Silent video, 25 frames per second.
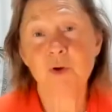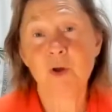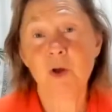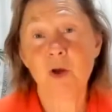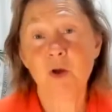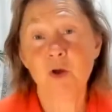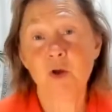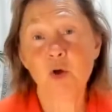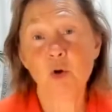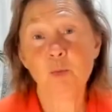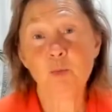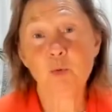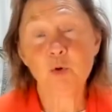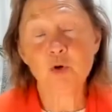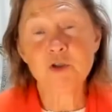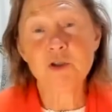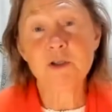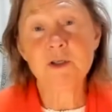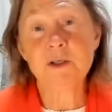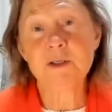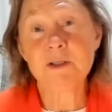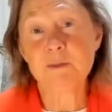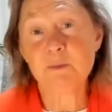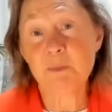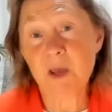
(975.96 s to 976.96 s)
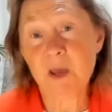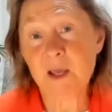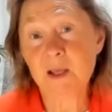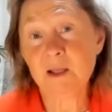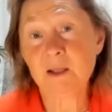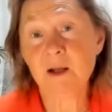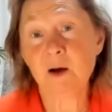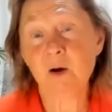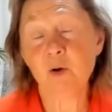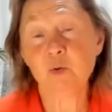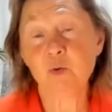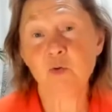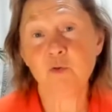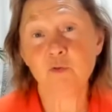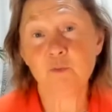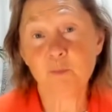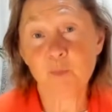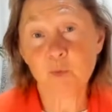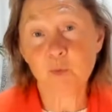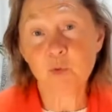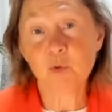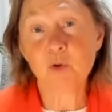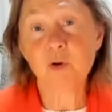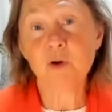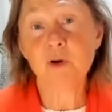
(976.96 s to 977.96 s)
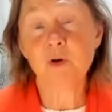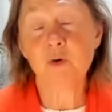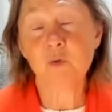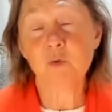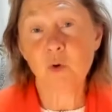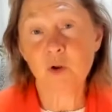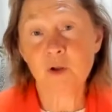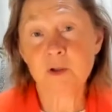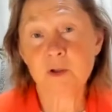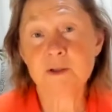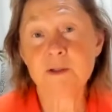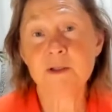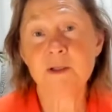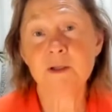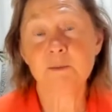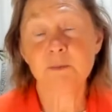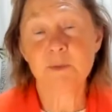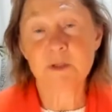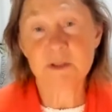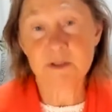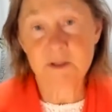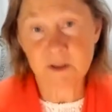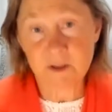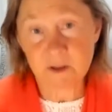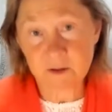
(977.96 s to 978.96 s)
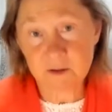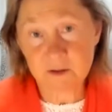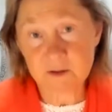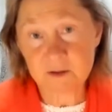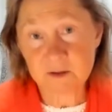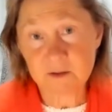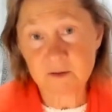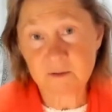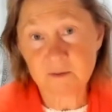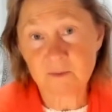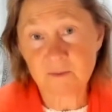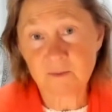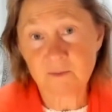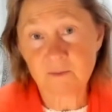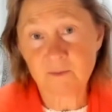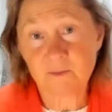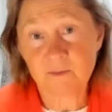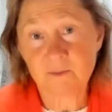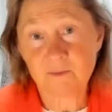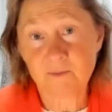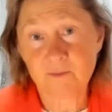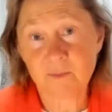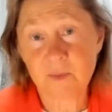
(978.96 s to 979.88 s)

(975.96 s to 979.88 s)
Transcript: your body is made out of poor quality materials. Right.